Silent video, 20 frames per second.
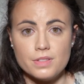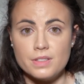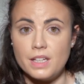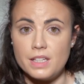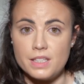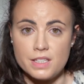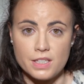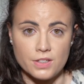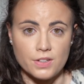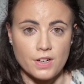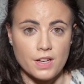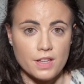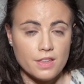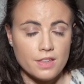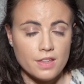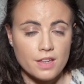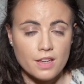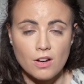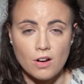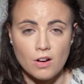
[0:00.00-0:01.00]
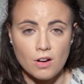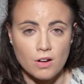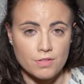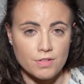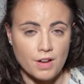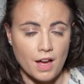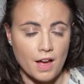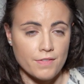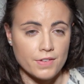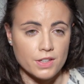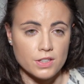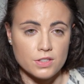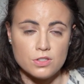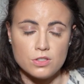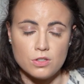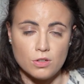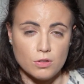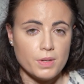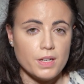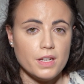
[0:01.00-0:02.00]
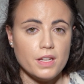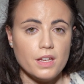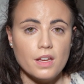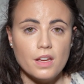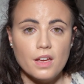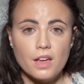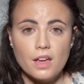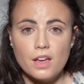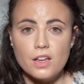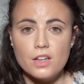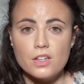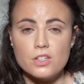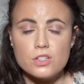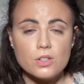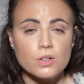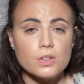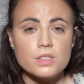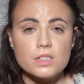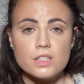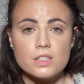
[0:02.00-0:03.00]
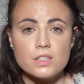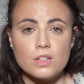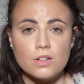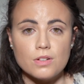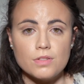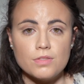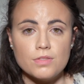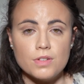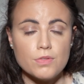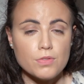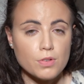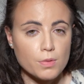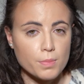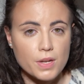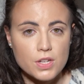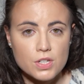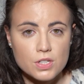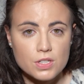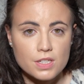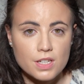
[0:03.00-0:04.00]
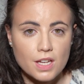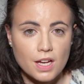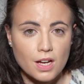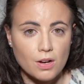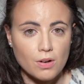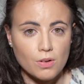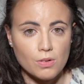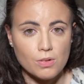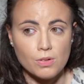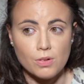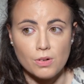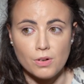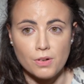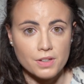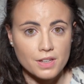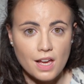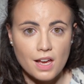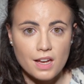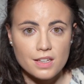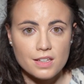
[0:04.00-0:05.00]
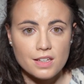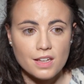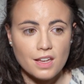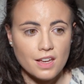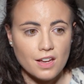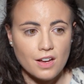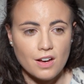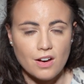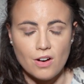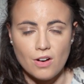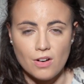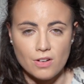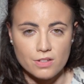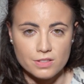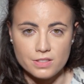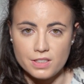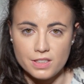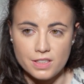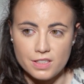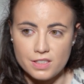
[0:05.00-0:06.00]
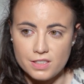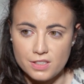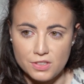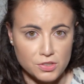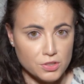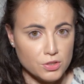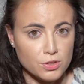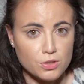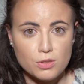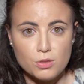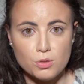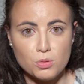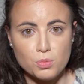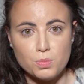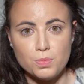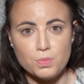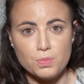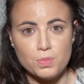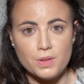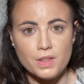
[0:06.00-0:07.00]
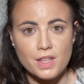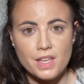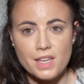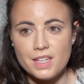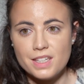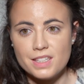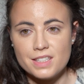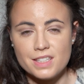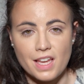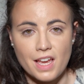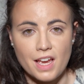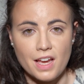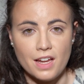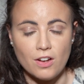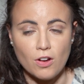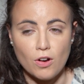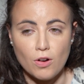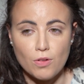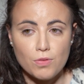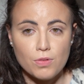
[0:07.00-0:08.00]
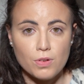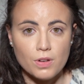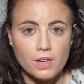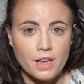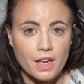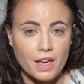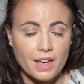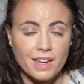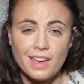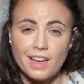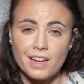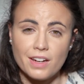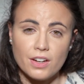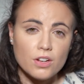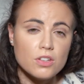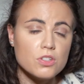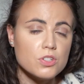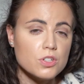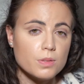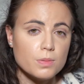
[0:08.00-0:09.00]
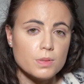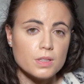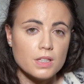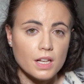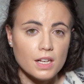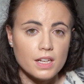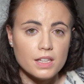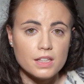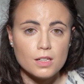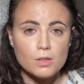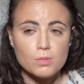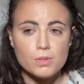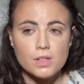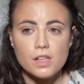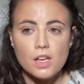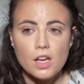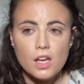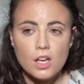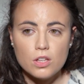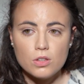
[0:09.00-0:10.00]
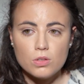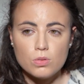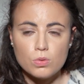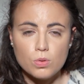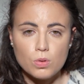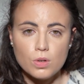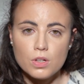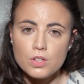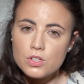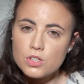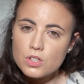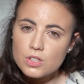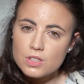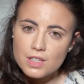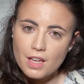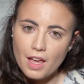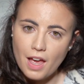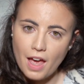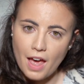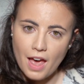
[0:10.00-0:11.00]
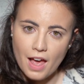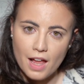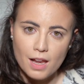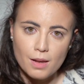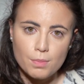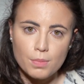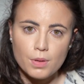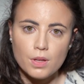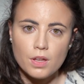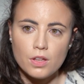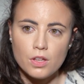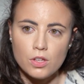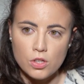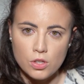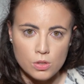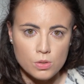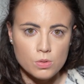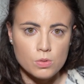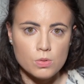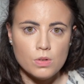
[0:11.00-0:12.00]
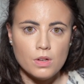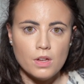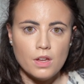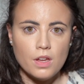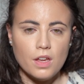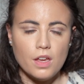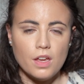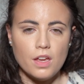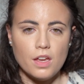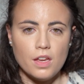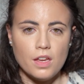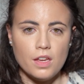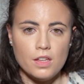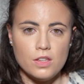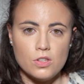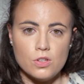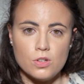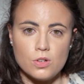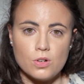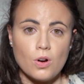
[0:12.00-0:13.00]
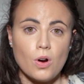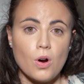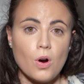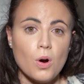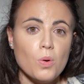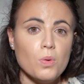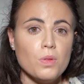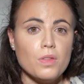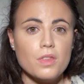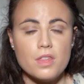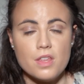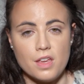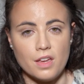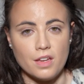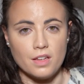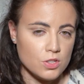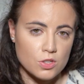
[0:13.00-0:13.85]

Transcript: That's a great thing of having so many sources of information now online, all these YouTube things, and hopefully I can contribute a little bit to just help you in your own thing.